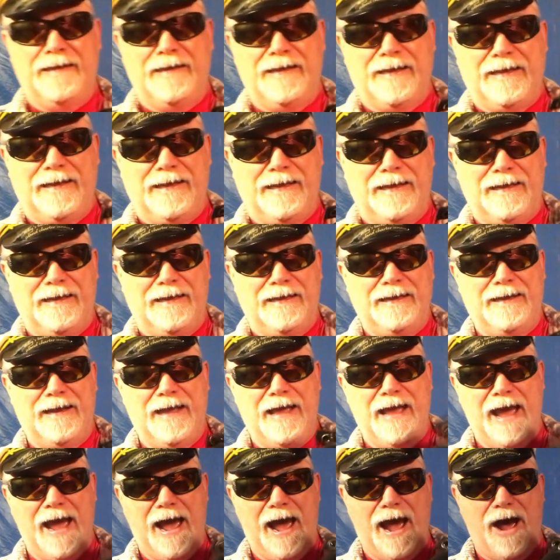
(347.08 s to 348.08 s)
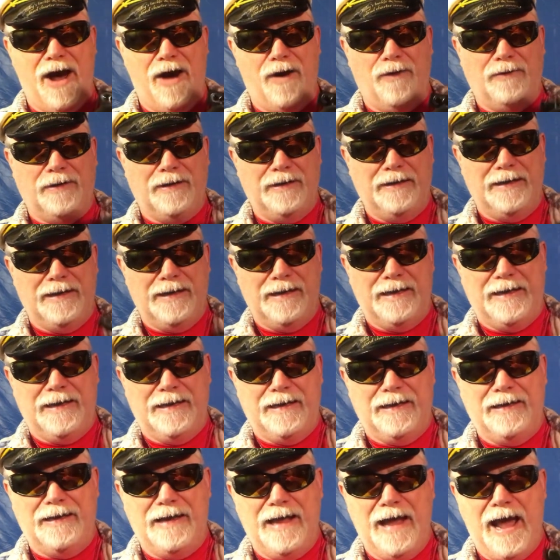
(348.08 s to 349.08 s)
in, out,
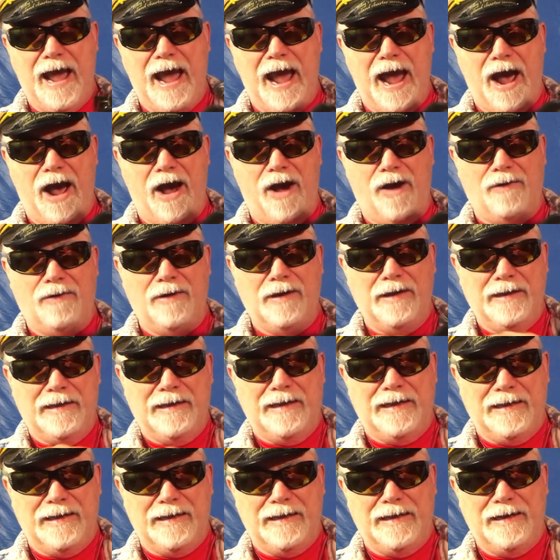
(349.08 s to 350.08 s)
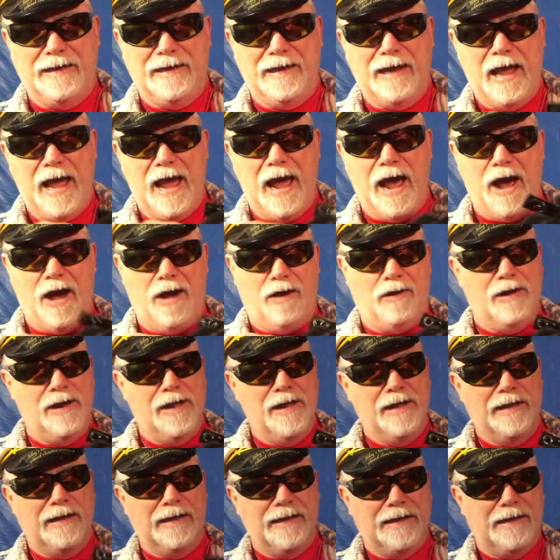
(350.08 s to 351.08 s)
in, out, in, out,
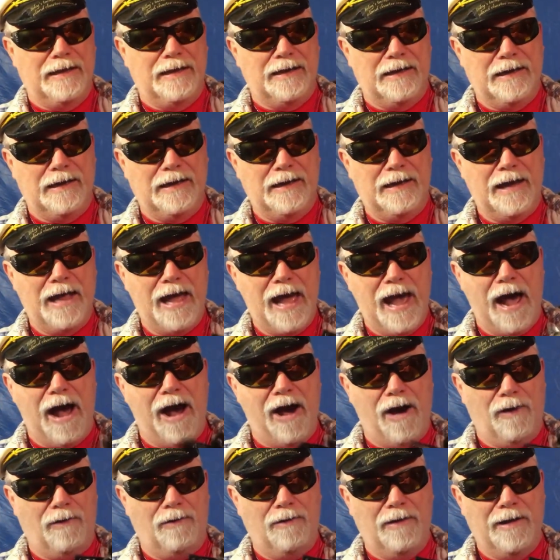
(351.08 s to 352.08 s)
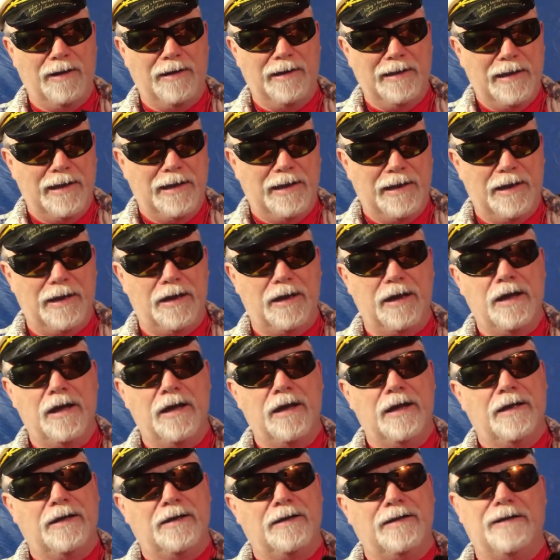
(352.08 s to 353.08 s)
in, out, in.
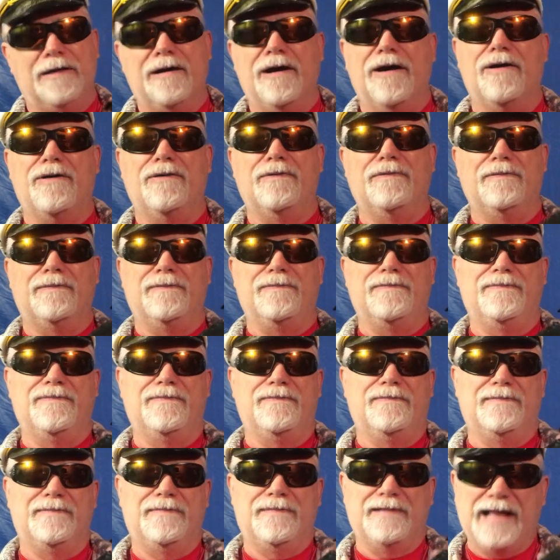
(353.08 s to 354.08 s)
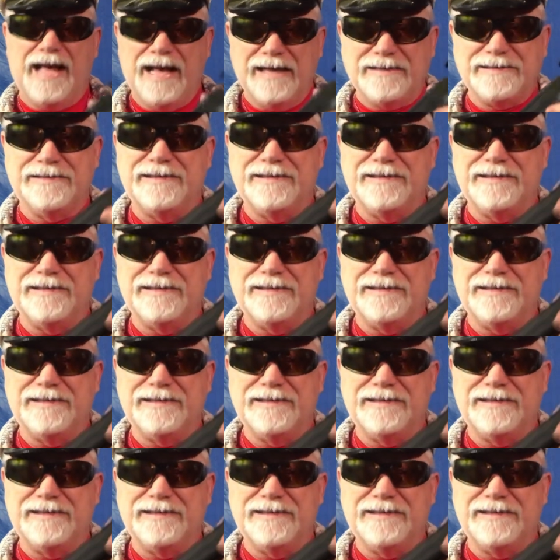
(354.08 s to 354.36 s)
You know, that's